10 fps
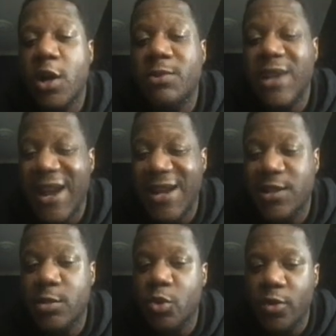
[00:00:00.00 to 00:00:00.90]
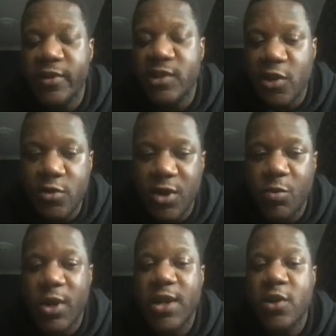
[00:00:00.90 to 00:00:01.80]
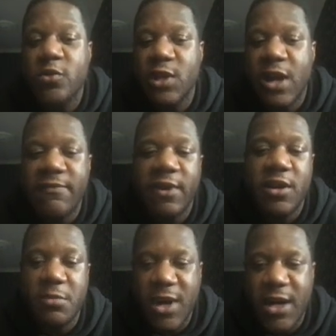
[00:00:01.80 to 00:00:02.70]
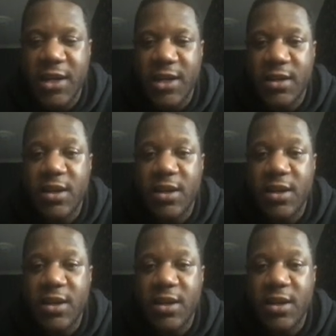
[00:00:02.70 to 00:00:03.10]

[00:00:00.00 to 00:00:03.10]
obtain some more of this token when it goes live on the market.